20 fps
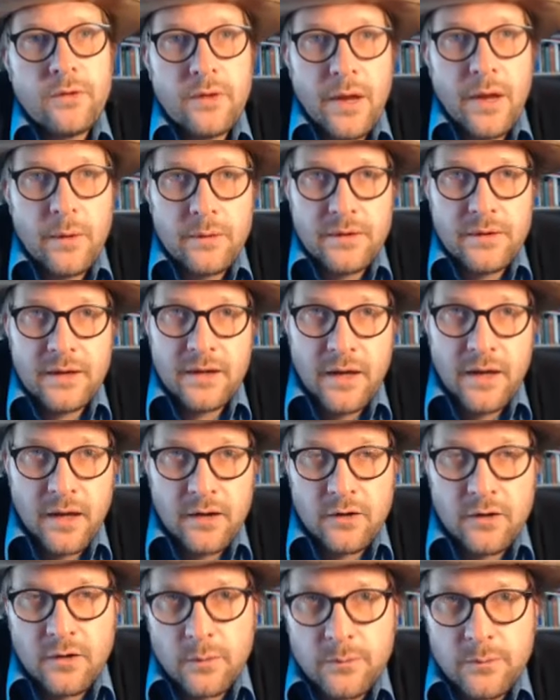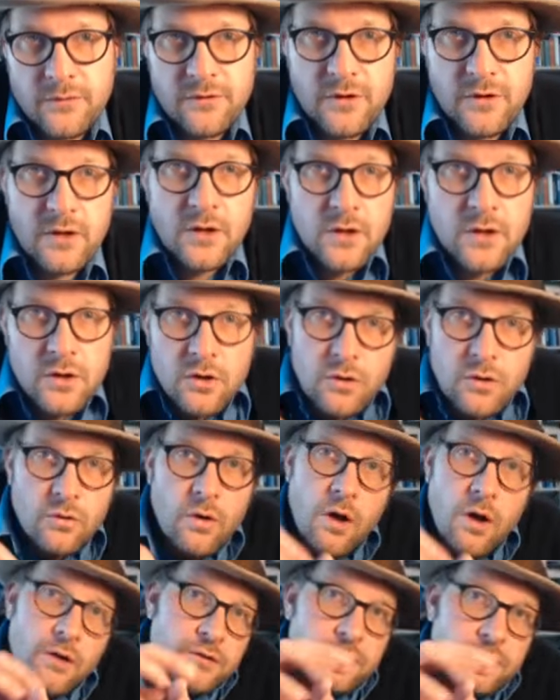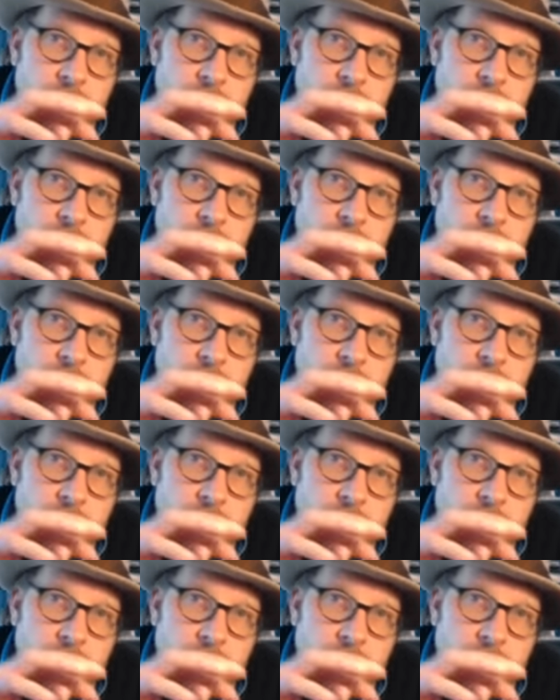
allowing the echinoderms to crawl